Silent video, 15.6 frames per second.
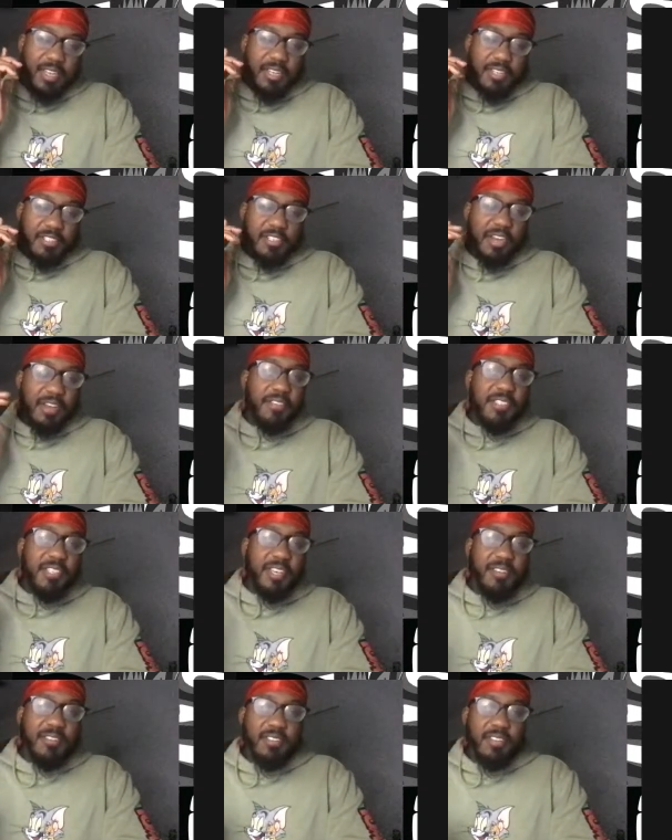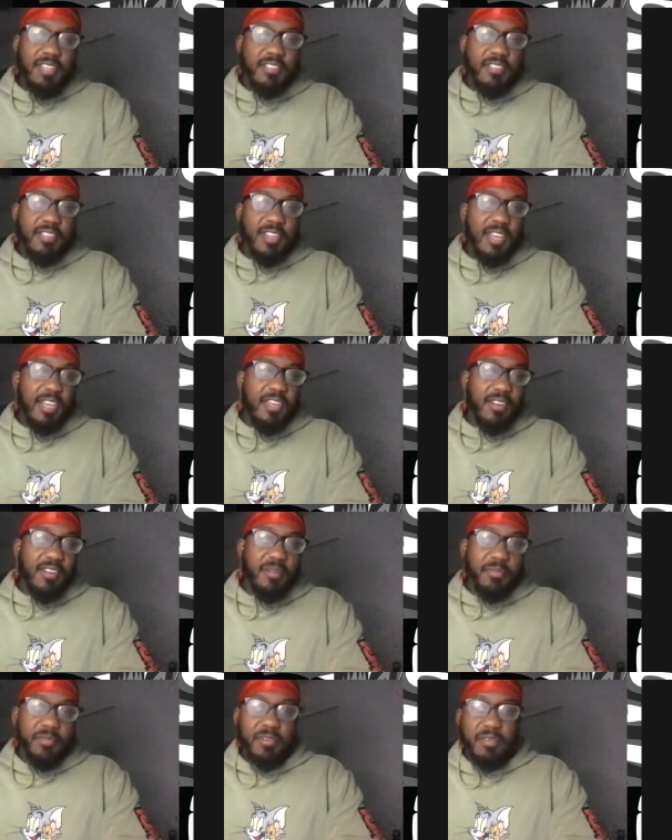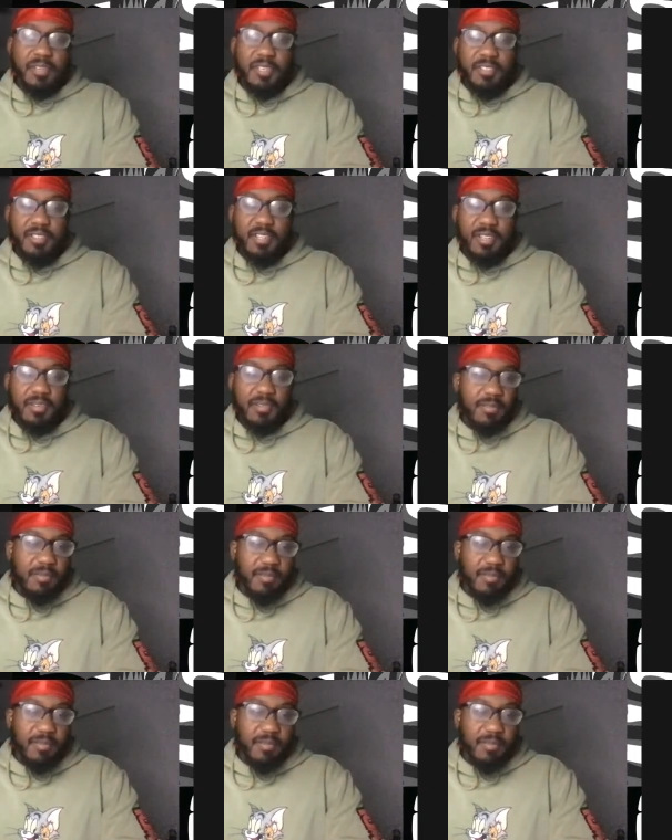Travis Kelce needs to hang it up, bro. He's done.